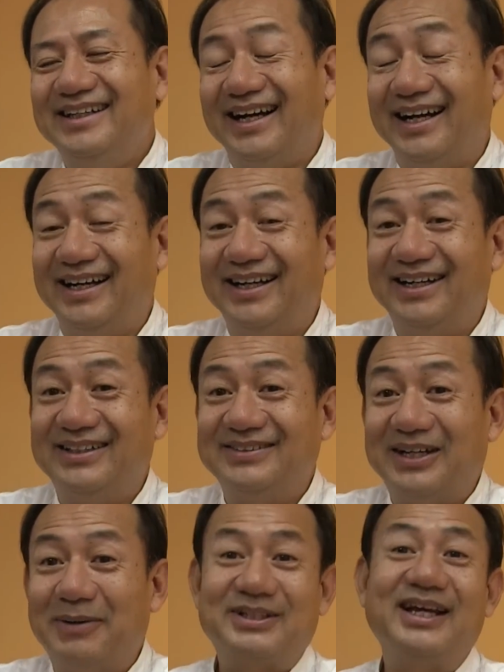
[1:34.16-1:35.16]

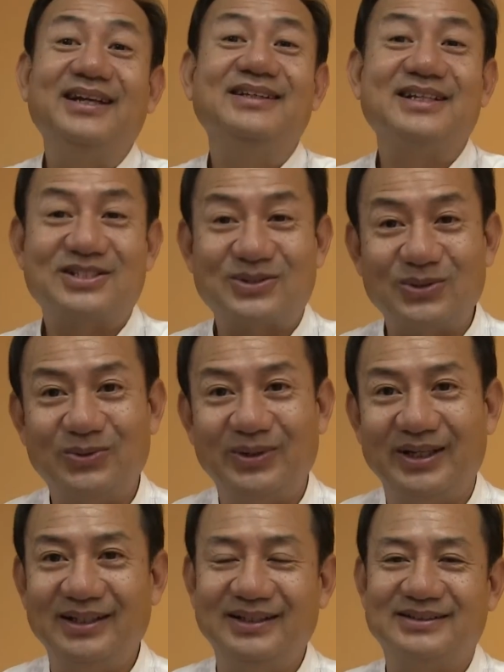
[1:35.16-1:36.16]
I'm telling this
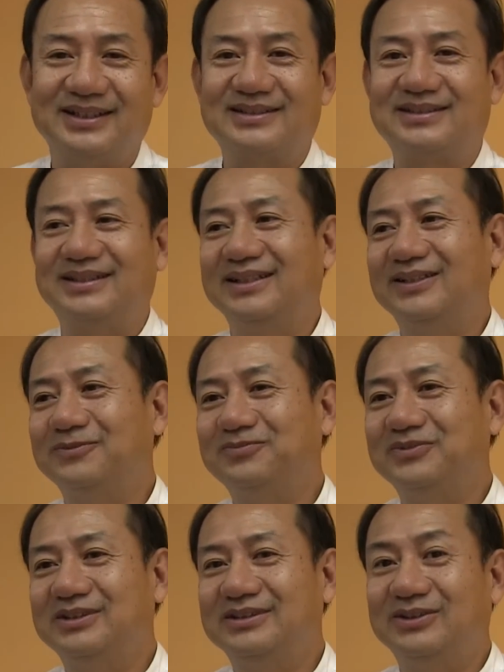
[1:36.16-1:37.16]
story is just
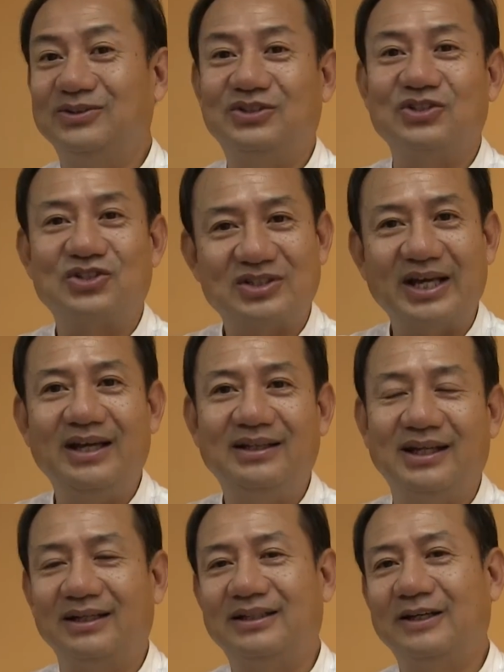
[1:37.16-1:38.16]
to say
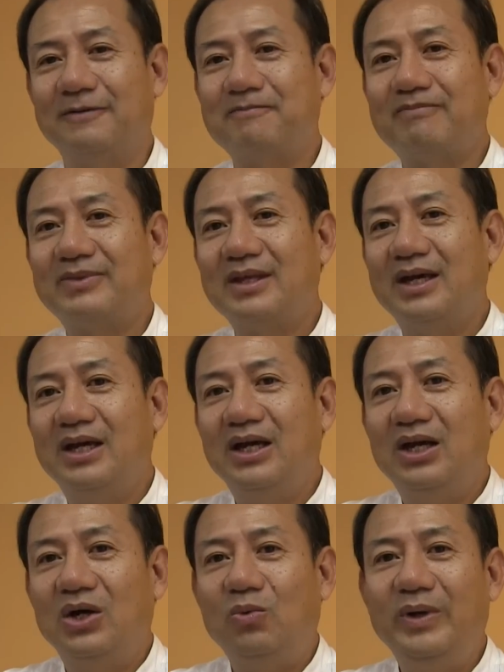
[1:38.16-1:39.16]
that
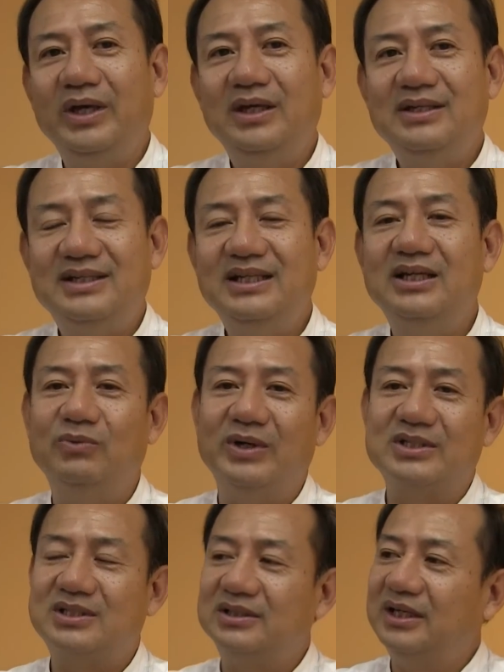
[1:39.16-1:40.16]
we deal
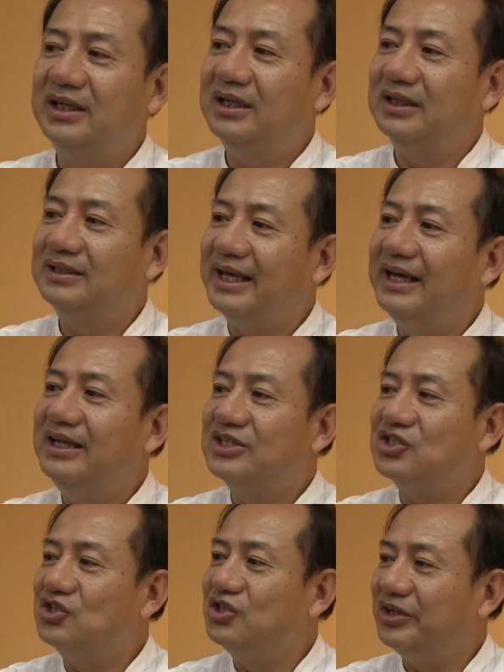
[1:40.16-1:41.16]
with the daily
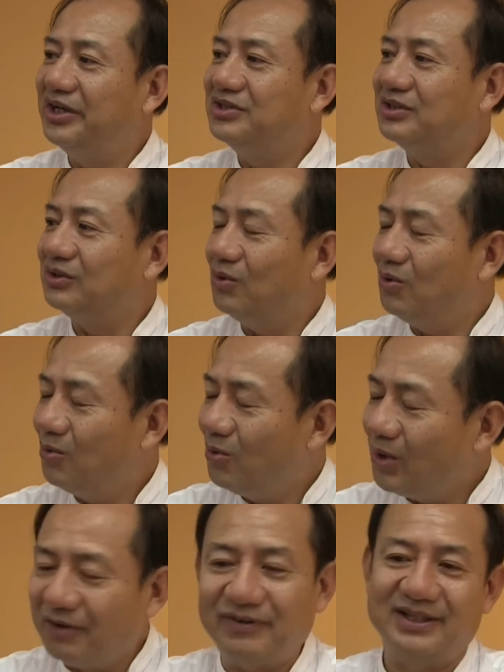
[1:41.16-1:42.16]
situation,
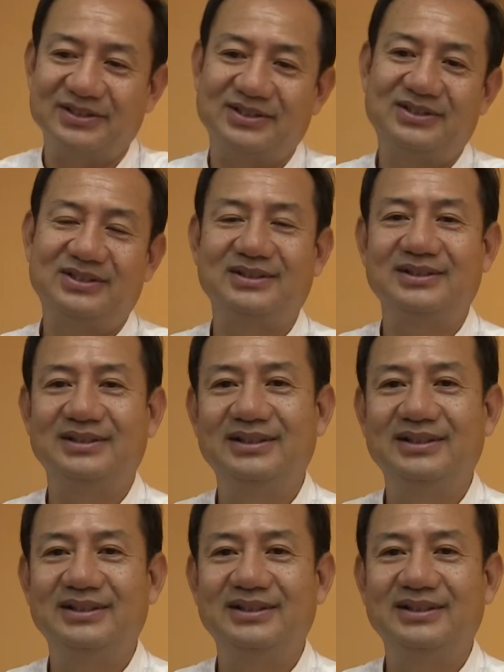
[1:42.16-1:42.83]
all of us.